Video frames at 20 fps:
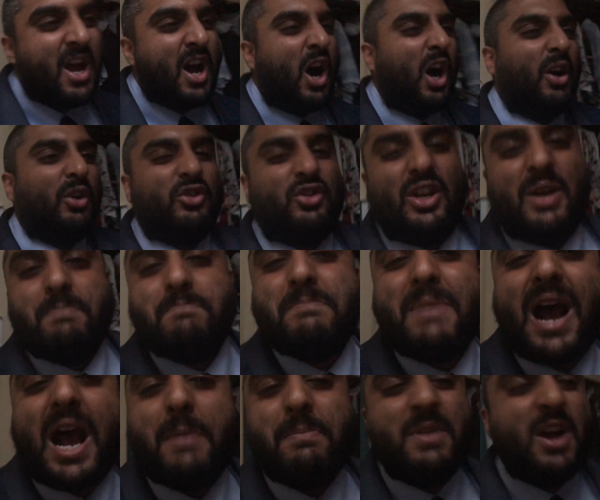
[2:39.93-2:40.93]
I say,
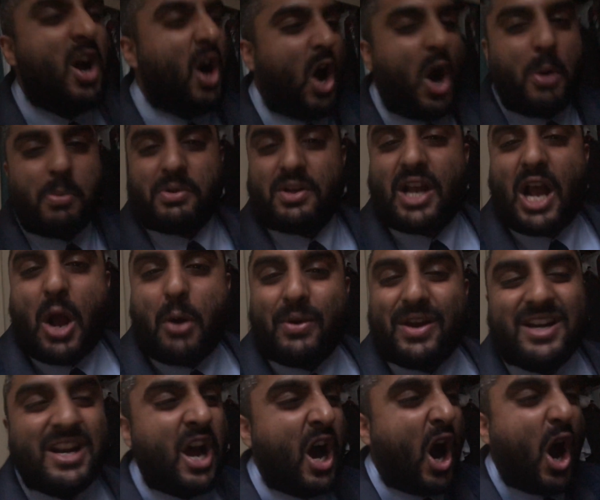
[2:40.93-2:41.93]
Mum, I'm
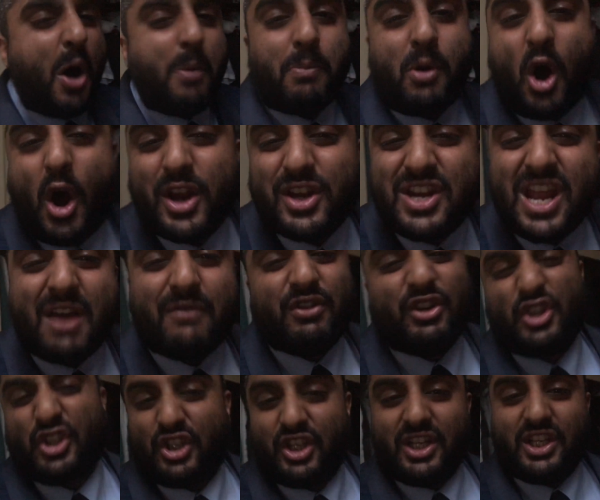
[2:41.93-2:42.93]
going. I might never
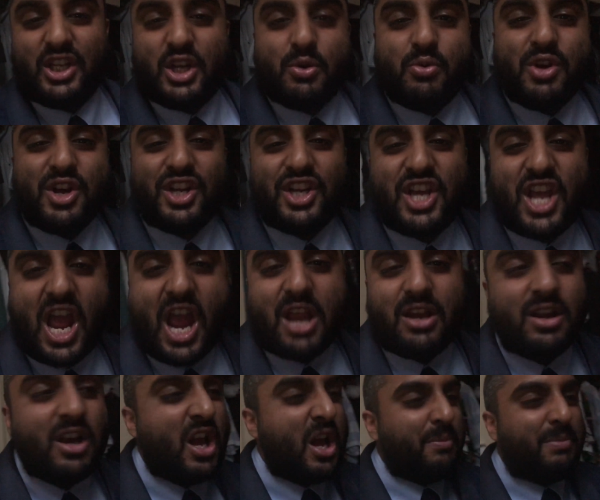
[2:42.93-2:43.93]
see you
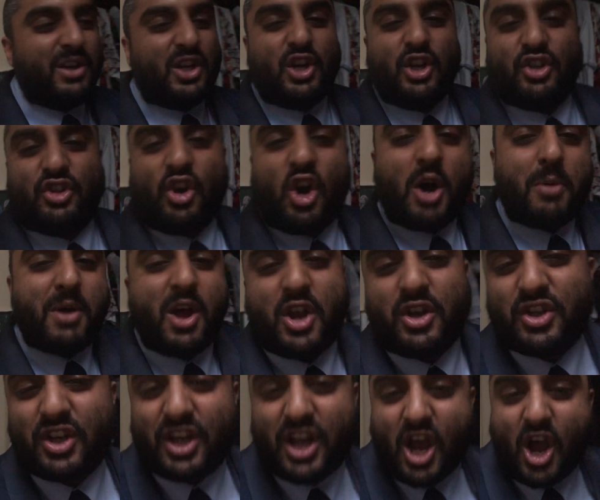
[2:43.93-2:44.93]
again because I'm
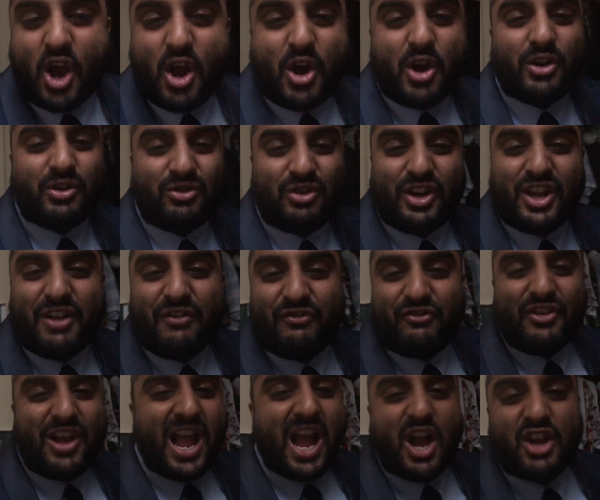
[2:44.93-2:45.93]
earning a hundred a
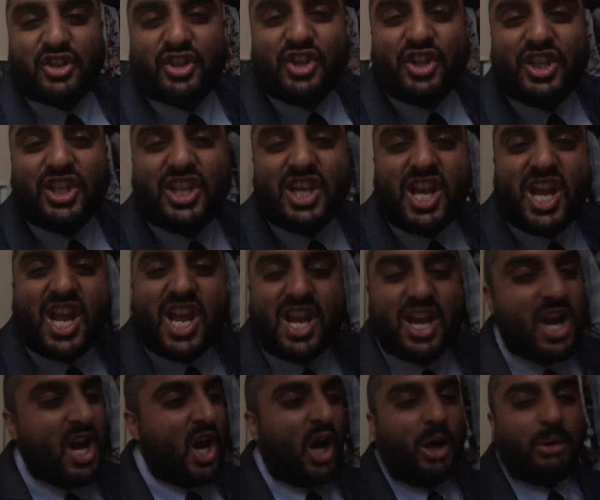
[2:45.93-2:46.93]
thousand a year.
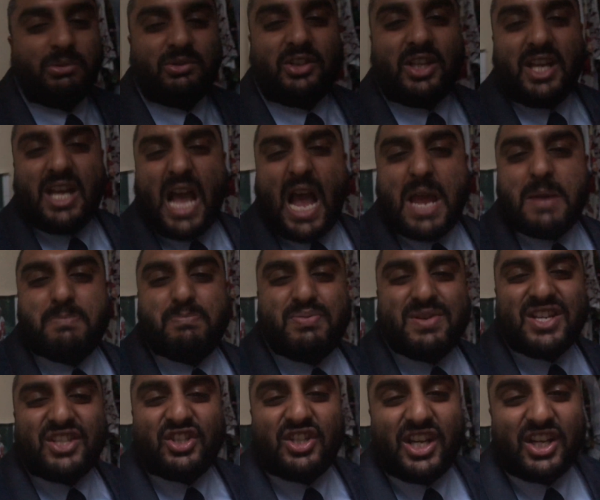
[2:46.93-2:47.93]
I'm D A
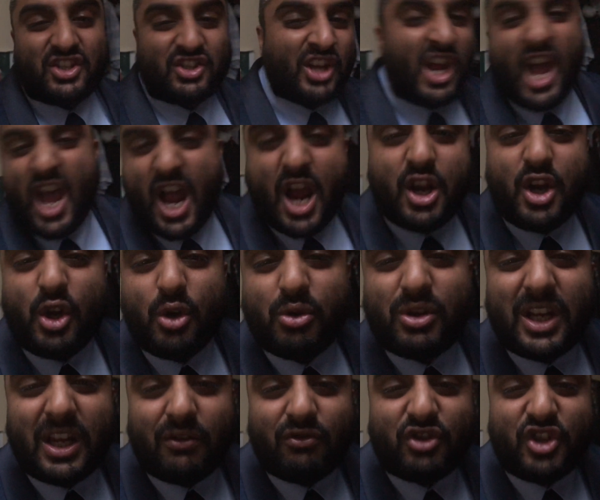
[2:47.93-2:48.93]
Bizness and who
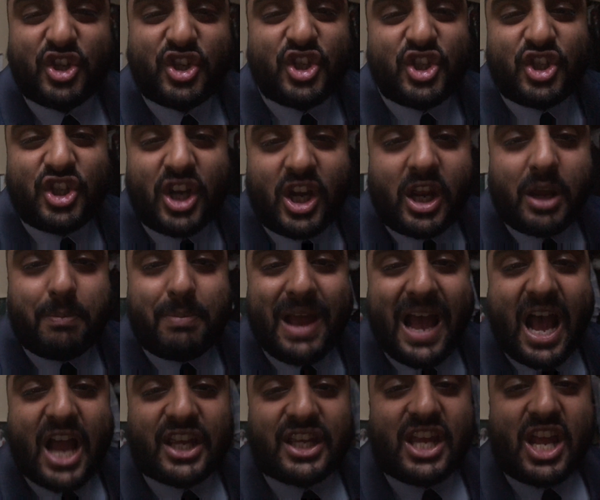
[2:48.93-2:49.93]
gives a shit
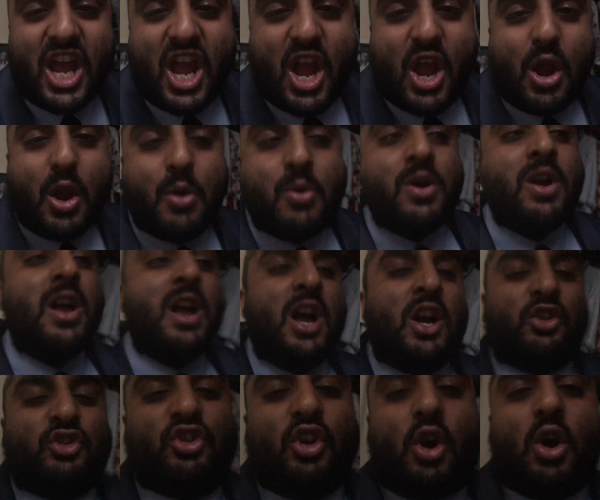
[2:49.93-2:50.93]
about you?
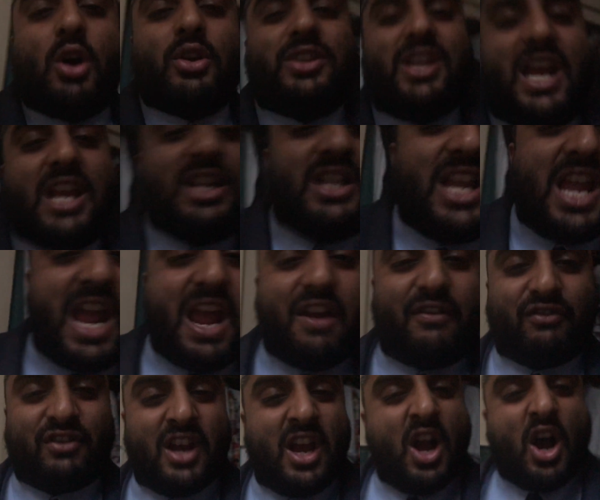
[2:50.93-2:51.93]
So I then
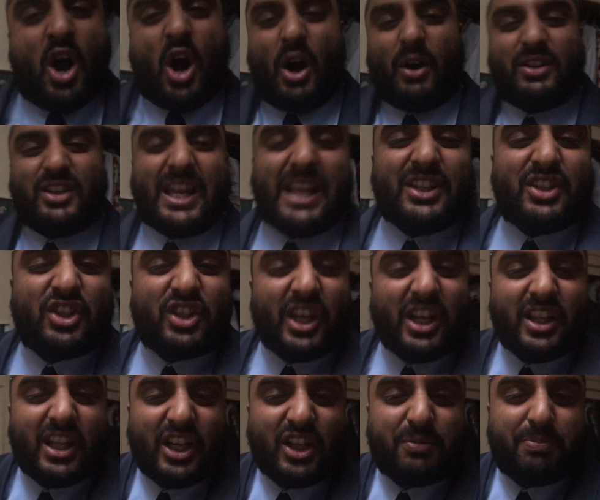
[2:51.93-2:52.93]
left. I then see
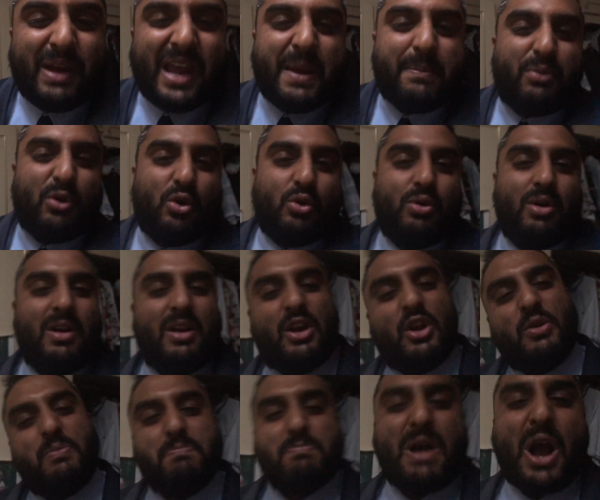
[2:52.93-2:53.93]
these people
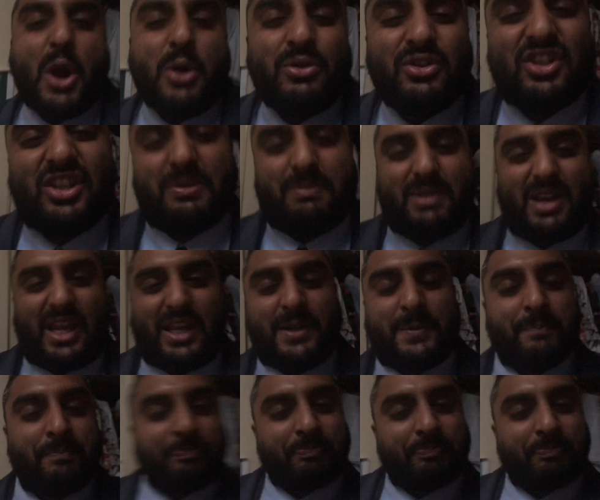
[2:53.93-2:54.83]
who moan to me.